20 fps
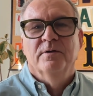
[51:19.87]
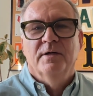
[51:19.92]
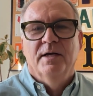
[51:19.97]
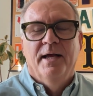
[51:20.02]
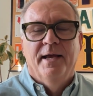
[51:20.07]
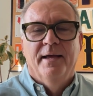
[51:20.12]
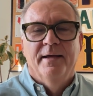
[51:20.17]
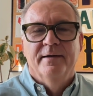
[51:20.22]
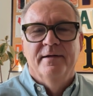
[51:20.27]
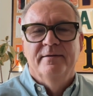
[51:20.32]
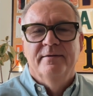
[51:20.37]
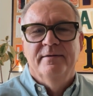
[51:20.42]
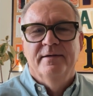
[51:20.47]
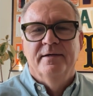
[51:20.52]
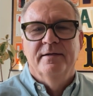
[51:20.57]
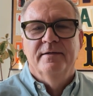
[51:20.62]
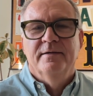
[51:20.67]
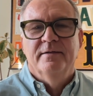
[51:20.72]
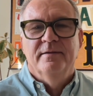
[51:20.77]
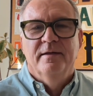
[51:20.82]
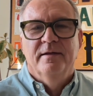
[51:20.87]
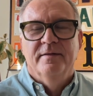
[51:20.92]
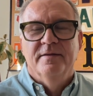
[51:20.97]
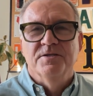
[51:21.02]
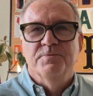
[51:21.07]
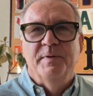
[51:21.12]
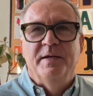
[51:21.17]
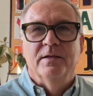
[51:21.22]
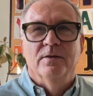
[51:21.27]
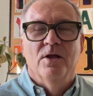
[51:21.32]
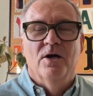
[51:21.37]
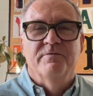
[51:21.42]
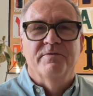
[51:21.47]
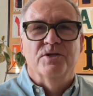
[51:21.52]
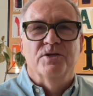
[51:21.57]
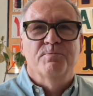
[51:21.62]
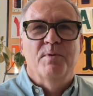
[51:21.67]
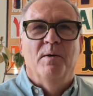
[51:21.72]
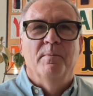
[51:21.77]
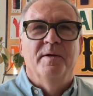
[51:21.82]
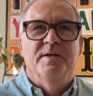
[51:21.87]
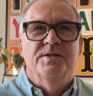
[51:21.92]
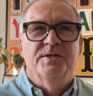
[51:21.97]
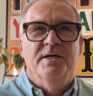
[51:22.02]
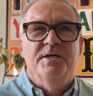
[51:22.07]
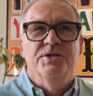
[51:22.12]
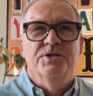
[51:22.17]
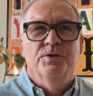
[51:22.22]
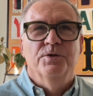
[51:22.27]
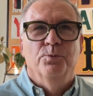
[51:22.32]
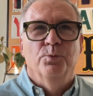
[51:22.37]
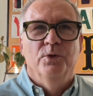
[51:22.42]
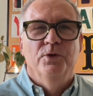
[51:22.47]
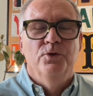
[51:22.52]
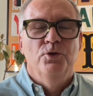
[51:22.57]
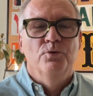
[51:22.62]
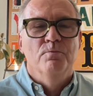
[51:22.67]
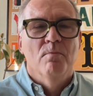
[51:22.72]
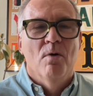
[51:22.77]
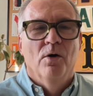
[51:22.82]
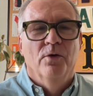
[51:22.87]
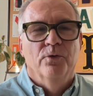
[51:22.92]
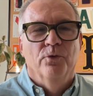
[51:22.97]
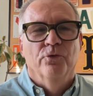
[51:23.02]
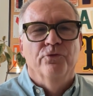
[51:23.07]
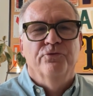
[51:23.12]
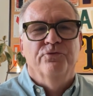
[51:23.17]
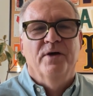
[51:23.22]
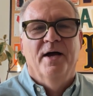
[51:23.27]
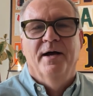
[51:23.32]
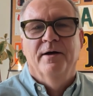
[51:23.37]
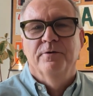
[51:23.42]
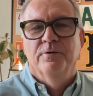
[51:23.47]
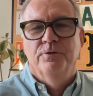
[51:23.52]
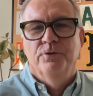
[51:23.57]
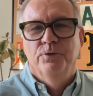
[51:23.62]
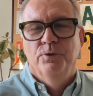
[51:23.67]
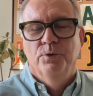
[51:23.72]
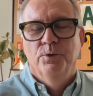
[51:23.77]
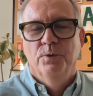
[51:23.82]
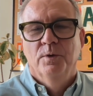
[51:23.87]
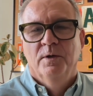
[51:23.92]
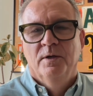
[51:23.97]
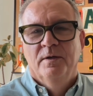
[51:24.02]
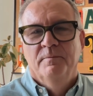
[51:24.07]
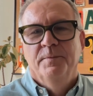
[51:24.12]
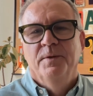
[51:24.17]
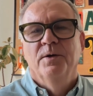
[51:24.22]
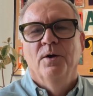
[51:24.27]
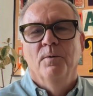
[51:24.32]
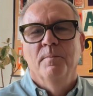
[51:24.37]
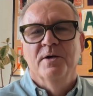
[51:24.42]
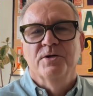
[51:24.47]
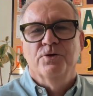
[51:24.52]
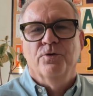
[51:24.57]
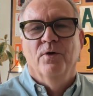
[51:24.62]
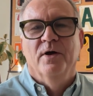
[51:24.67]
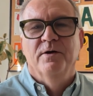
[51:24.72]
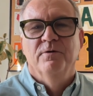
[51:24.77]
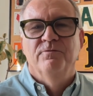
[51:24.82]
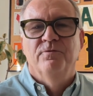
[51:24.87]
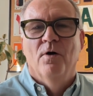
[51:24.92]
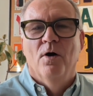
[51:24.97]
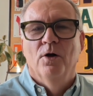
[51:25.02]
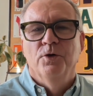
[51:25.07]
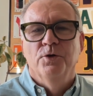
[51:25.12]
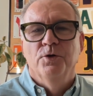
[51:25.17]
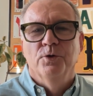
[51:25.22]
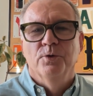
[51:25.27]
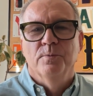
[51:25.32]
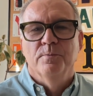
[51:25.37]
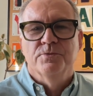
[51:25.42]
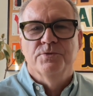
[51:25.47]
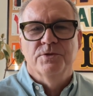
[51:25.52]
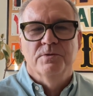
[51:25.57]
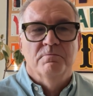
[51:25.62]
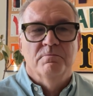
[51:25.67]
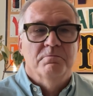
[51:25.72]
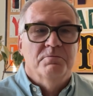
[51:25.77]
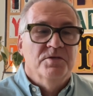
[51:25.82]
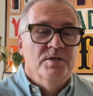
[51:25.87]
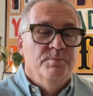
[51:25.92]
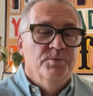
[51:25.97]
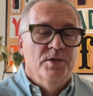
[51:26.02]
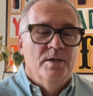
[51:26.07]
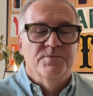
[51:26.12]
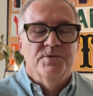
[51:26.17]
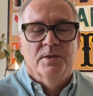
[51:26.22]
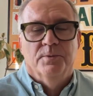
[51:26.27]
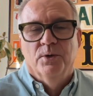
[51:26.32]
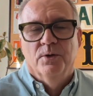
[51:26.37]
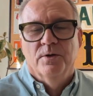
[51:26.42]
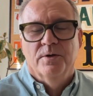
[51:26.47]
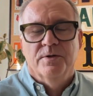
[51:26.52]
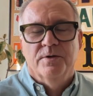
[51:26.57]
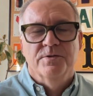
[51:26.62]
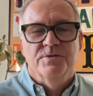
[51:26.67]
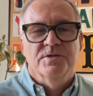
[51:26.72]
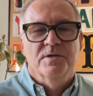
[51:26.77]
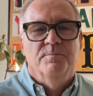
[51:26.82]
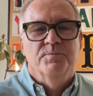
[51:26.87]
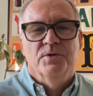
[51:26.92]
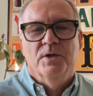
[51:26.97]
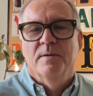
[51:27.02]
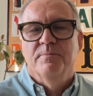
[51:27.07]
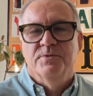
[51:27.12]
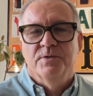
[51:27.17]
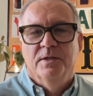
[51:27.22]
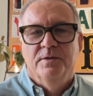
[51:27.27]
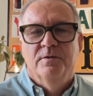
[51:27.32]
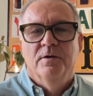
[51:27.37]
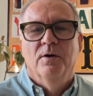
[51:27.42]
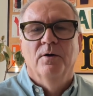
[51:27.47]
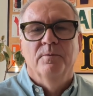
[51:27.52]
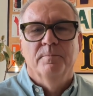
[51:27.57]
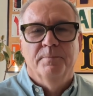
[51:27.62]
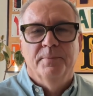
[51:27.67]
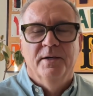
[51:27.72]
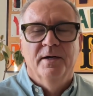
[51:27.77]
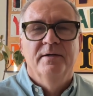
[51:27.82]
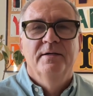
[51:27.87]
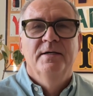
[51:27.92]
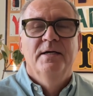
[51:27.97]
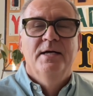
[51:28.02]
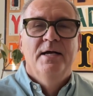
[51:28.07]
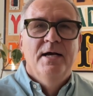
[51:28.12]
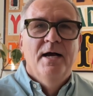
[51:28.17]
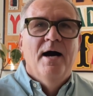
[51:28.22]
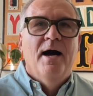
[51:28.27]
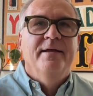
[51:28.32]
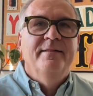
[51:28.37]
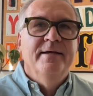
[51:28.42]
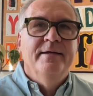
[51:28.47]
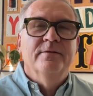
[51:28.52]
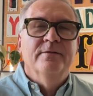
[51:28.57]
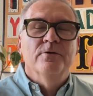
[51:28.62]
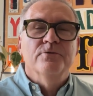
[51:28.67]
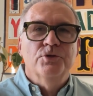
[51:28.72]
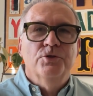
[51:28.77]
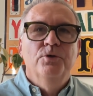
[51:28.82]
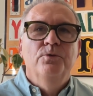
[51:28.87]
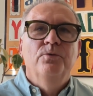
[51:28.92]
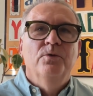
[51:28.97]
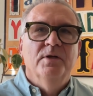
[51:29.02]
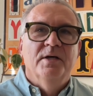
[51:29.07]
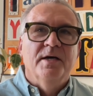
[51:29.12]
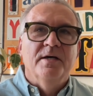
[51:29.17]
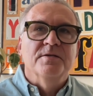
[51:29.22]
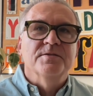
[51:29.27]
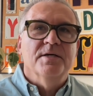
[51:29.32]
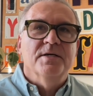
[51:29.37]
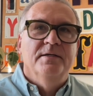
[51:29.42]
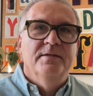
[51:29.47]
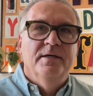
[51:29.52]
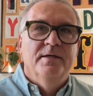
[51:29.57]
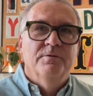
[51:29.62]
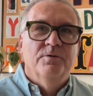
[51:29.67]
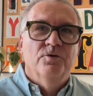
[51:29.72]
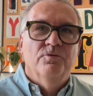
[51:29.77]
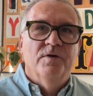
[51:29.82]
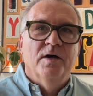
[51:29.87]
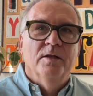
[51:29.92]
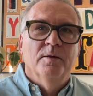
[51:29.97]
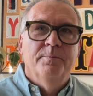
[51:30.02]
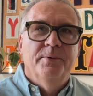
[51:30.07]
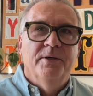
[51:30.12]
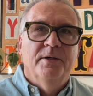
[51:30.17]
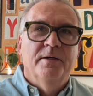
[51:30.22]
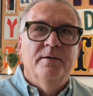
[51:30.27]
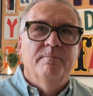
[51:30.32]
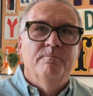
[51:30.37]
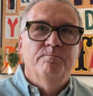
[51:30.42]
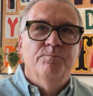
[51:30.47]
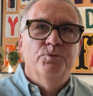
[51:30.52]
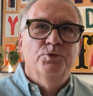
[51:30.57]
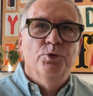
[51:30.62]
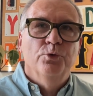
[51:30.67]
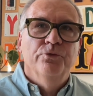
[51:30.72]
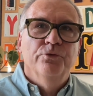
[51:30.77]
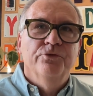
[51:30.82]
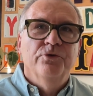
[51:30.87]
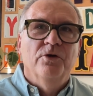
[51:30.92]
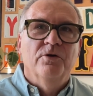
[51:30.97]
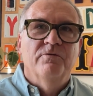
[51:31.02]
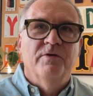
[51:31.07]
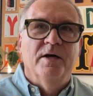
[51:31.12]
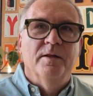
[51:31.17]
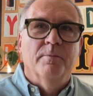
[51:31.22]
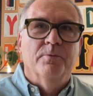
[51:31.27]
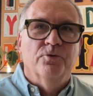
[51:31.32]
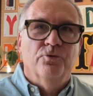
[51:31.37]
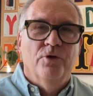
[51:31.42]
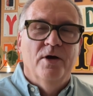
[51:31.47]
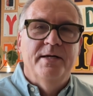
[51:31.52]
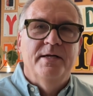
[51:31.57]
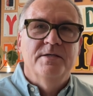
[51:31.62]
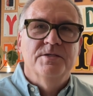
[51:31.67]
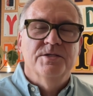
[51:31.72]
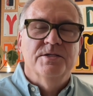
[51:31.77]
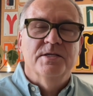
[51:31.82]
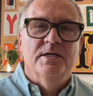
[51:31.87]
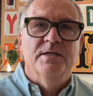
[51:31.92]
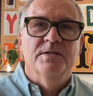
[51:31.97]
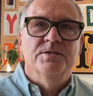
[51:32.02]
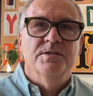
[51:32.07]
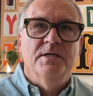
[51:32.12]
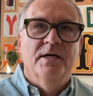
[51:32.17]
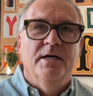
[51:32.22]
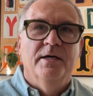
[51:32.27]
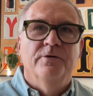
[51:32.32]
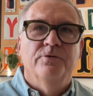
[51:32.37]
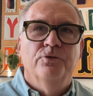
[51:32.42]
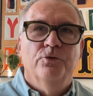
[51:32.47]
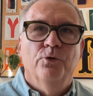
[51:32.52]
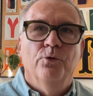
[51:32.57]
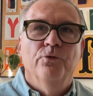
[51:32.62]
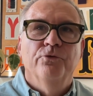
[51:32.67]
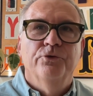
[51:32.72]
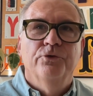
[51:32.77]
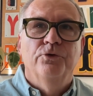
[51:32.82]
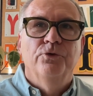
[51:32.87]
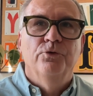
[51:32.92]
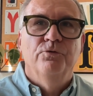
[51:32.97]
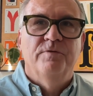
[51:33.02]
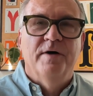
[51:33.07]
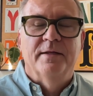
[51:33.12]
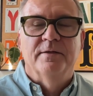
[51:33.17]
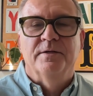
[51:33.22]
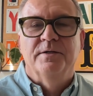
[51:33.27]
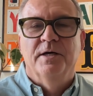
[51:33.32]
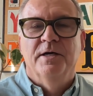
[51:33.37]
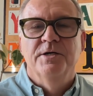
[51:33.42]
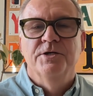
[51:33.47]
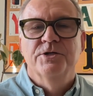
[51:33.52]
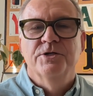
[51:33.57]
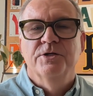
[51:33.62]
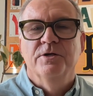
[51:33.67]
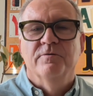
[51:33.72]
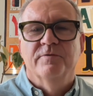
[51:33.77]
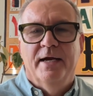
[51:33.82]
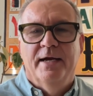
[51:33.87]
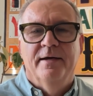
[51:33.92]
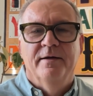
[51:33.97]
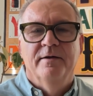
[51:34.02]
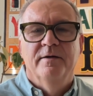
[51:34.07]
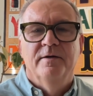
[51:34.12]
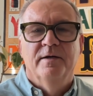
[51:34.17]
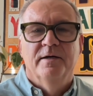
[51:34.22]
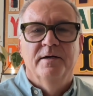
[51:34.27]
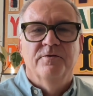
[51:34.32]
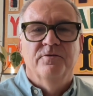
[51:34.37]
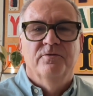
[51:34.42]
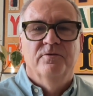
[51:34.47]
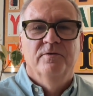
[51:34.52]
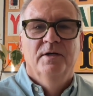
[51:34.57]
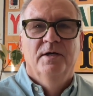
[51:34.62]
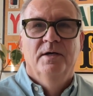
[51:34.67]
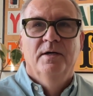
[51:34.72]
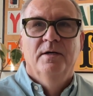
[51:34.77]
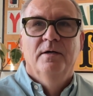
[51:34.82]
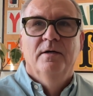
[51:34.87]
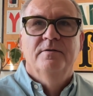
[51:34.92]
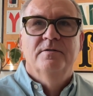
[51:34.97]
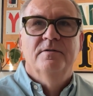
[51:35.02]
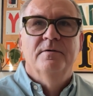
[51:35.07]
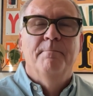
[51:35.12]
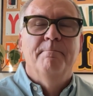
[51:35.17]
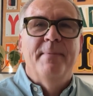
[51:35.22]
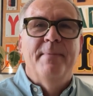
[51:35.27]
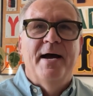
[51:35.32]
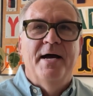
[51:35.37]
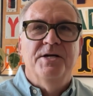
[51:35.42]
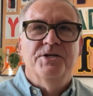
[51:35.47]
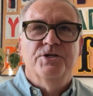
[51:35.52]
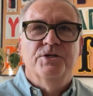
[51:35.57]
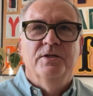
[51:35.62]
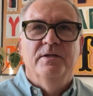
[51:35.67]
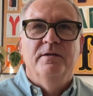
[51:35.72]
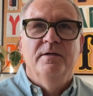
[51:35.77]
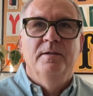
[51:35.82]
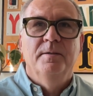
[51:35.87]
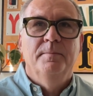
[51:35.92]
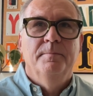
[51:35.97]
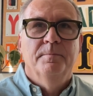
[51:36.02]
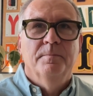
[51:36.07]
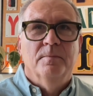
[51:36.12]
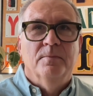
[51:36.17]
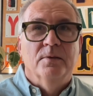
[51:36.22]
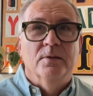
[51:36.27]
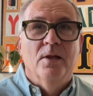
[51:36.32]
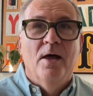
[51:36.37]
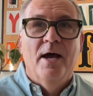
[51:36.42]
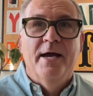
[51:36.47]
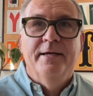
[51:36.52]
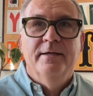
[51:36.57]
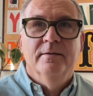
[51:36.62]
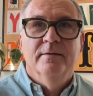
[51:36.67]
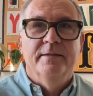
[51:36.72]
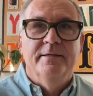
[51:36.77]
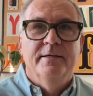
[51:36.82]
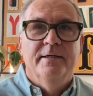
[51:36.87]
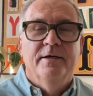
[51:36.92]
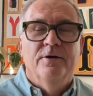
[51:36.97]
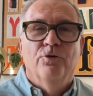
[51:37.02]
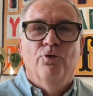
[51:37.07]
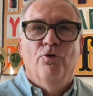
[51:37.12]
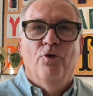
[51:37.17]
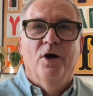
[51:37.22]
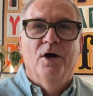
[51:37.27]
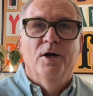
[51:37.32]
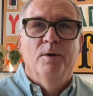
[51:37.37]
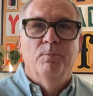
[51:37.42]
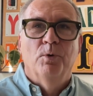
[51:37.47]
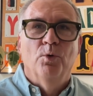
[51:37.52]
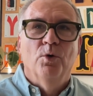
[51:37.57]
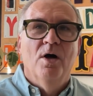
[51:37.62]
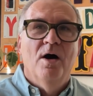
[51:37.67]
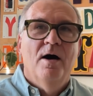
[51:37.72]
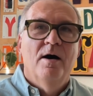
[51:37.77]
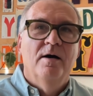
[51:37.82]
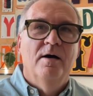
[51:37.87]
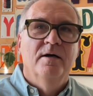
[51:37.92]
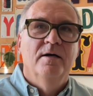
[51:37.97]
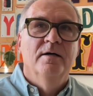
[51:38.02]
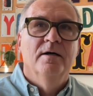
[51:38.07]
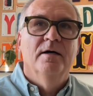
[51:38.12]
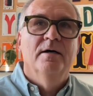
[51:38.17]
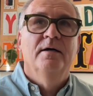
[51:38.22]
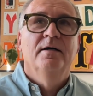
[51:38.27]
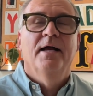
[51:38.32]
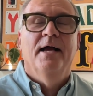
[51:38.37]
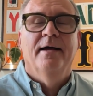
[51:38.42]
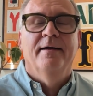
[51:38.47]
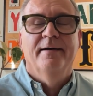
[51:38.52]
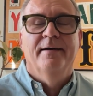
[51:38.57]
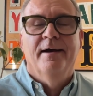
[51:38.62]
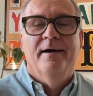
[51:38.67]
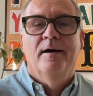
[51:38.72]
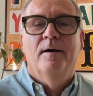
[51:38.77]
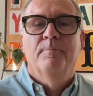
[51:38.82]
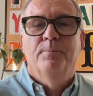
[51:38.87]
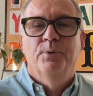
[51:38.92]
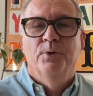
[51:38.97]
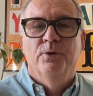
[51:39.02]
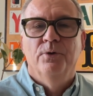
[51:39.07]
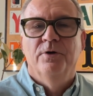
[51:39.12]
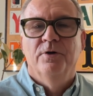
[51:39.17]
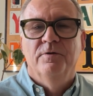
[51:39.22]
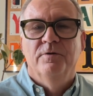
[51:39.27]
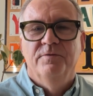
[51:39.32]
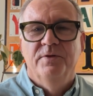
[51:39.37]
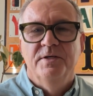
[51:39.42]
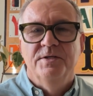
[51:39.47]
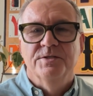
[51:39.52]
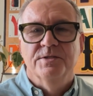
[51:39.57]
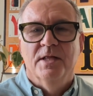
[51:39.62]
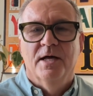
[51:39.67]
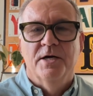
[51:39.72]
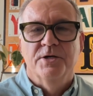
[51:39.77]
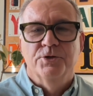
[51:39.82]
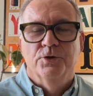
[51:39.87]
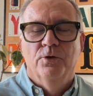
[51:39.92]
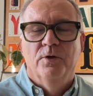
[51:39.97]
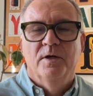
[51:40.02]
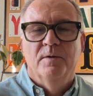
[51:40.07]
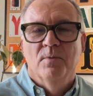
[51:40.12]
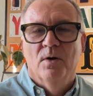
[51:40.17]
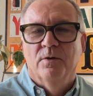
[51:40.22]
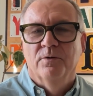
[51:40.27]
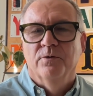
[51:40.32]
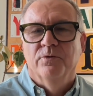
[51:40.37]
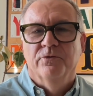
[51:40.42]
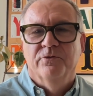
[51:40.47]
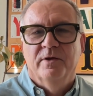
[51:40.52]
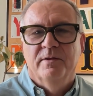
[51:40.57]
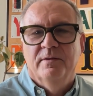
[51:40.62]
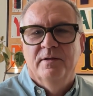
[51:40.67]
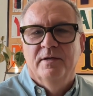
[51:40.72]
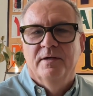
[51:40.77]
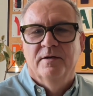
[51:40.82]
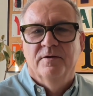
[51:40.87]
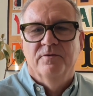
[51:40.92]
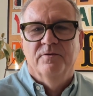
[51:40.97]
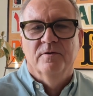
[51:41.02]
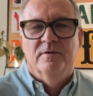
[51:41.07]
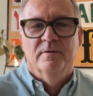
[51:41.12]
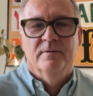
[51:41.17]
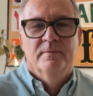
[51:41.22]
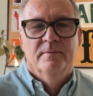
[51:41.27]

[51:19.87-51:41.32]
And I think, and there's been a lot of experimentation with new models for how to do, much greater volumes. And sometimes they work and sometimes they don't. But I think those two things, I think developing tools to develop training sets and tools to do validation of candidates to match the likely incredible hunger and output of these large learning models, I think is a